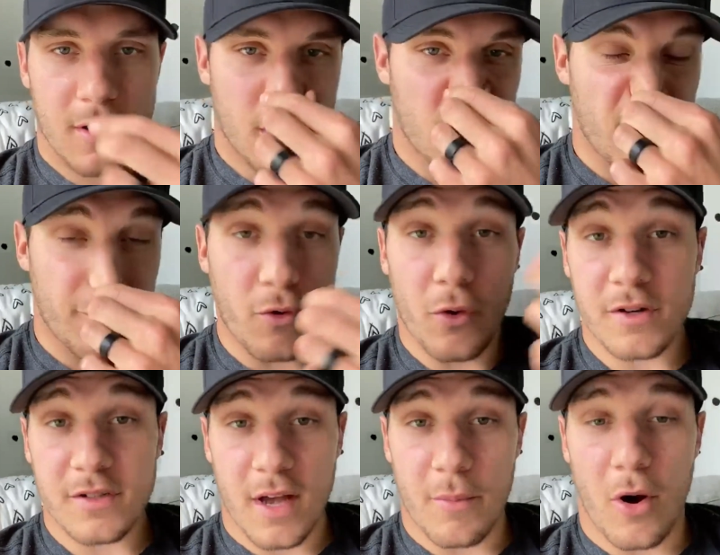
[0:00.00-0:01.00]
Of
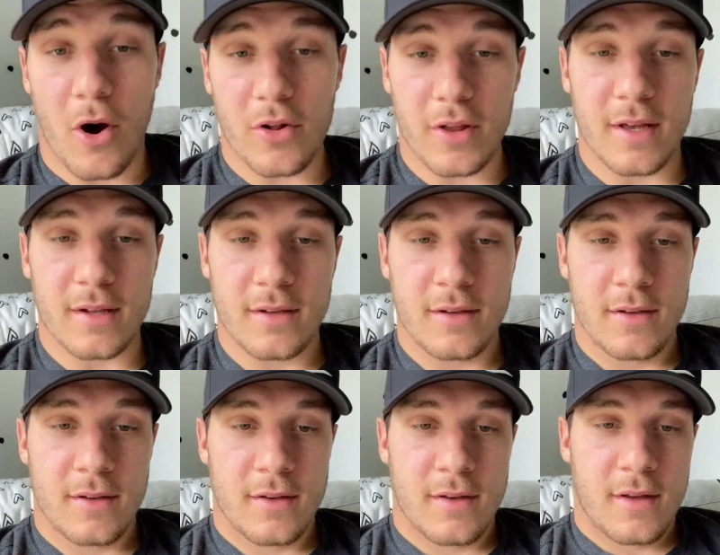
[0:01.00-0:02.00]
course, I'm all in
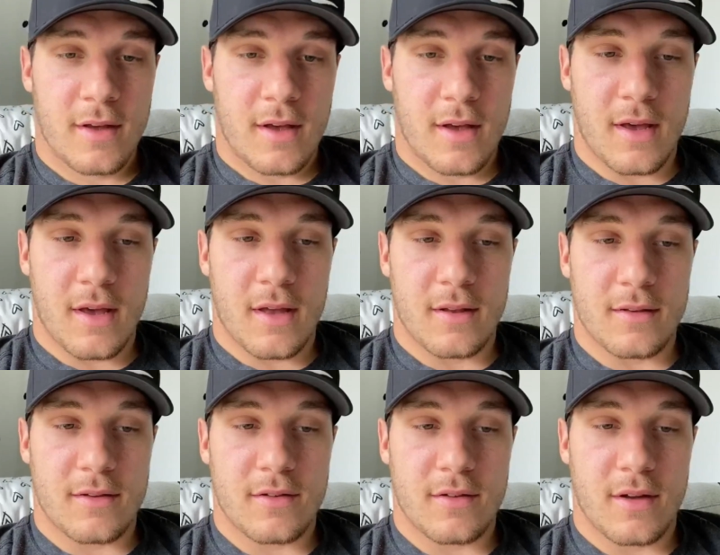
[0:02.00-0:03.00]
and